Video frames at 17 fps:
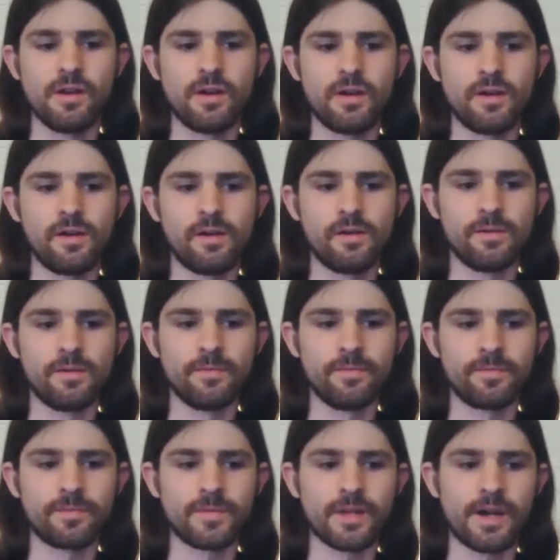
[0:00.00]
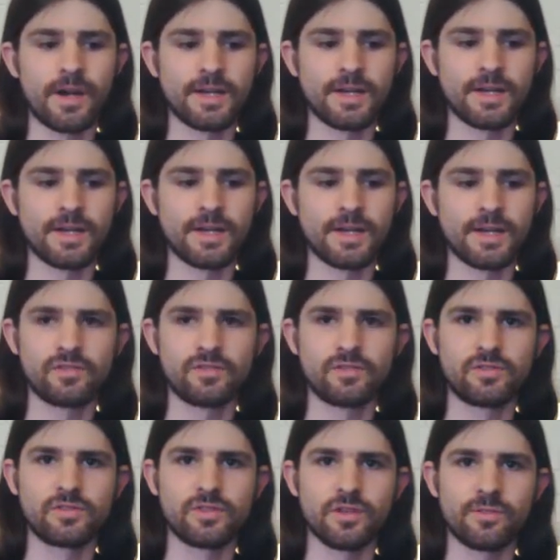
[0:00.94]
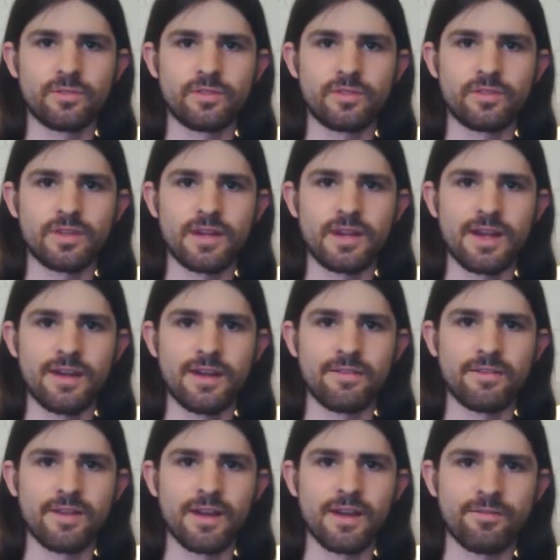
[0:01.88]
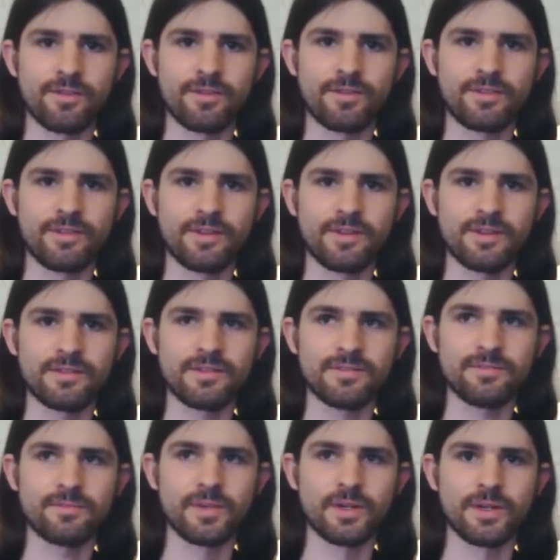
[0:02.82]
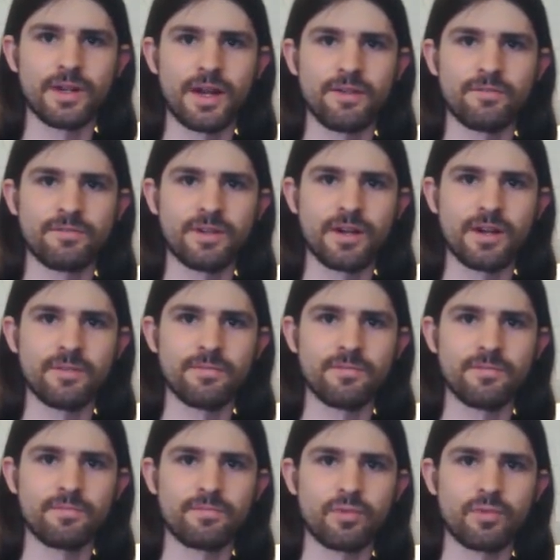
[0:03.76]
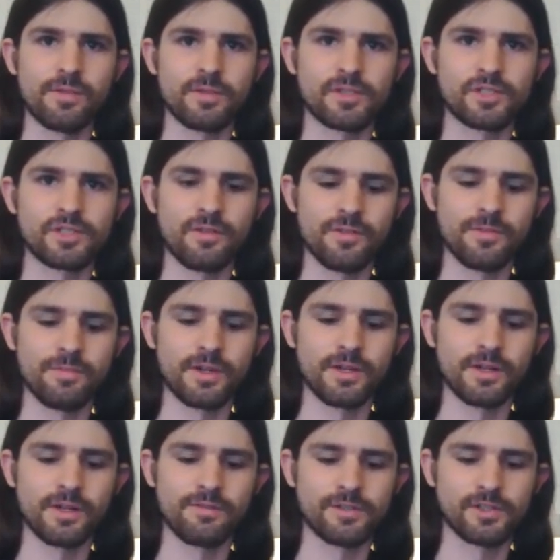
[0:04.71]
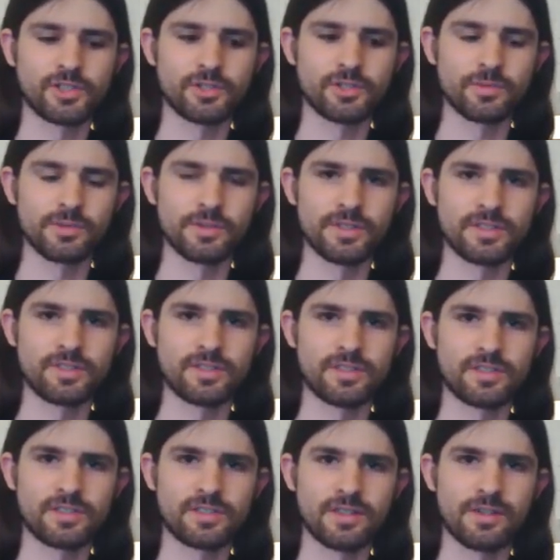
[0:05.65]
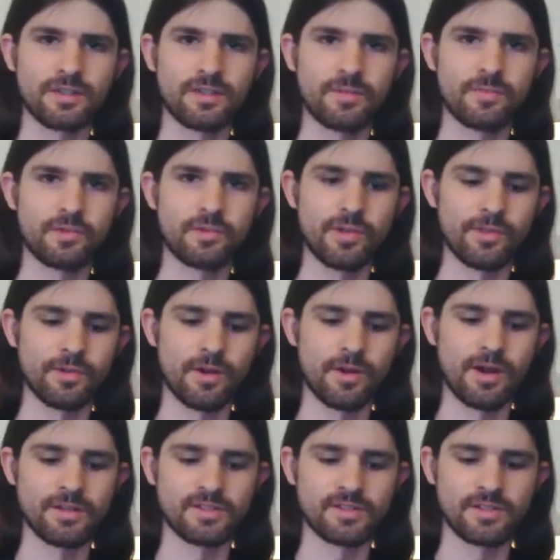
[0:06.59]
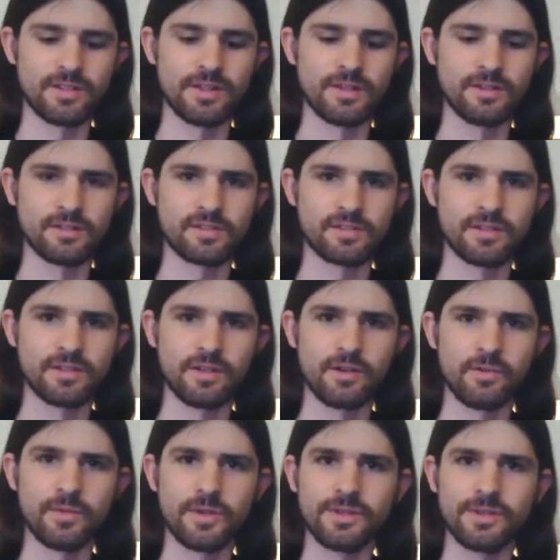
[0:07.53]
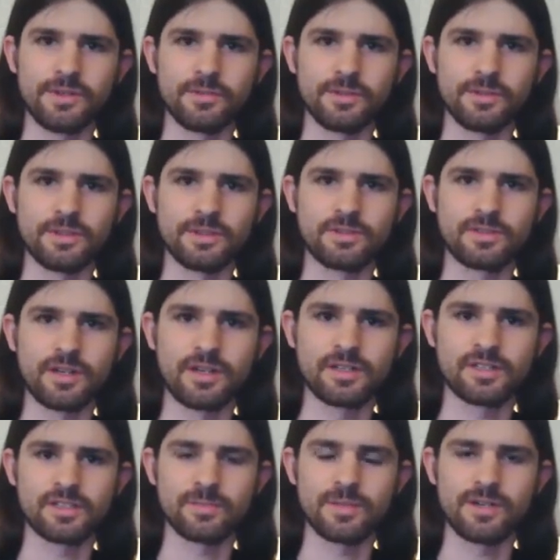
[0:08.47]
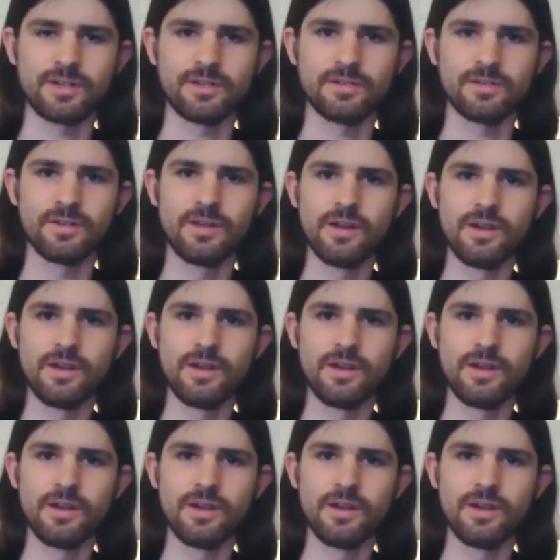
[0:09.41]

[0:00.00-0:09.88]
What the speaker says: I don't think I have everything, but I've got pretty much all the big official releases and a couple other odds and ends that nobody really talks about.